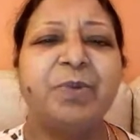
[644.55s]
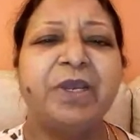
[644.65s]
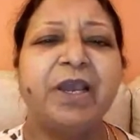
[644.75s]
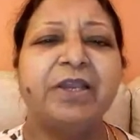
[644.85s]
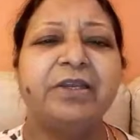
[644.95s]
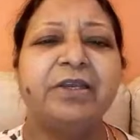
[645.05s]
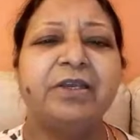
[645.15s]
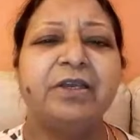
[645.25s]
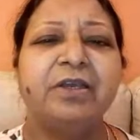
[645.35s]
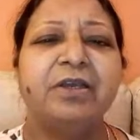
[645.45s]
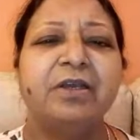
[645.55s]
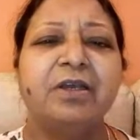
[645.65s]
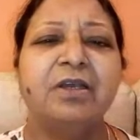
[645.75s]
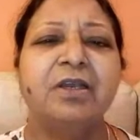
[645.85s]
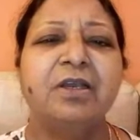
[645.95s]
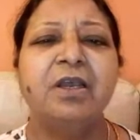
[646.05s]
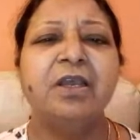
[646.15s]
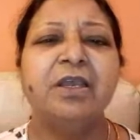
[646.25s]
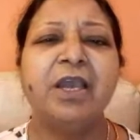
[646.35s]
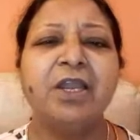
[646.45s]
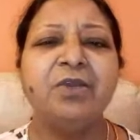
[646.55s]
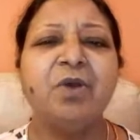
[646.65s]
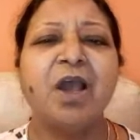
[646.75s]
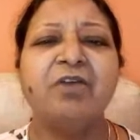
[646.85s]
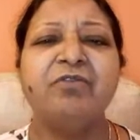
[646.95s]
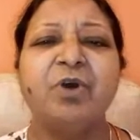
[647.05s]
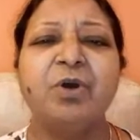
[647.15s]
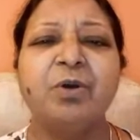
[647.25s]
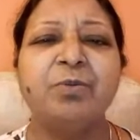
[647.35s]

PID. Can you have a